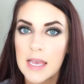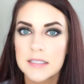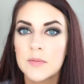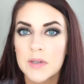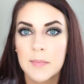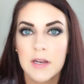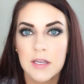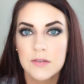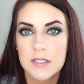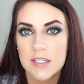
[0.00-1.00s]
except I'm going to
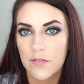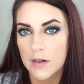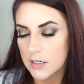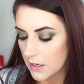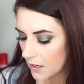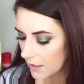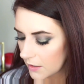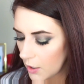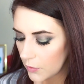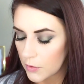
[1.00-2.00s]
use a different
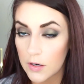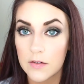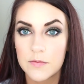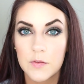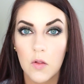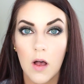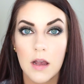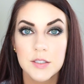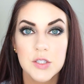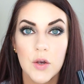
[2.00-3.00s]
color of
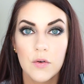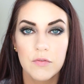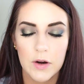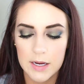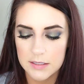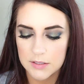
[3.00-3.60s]
gloss over it.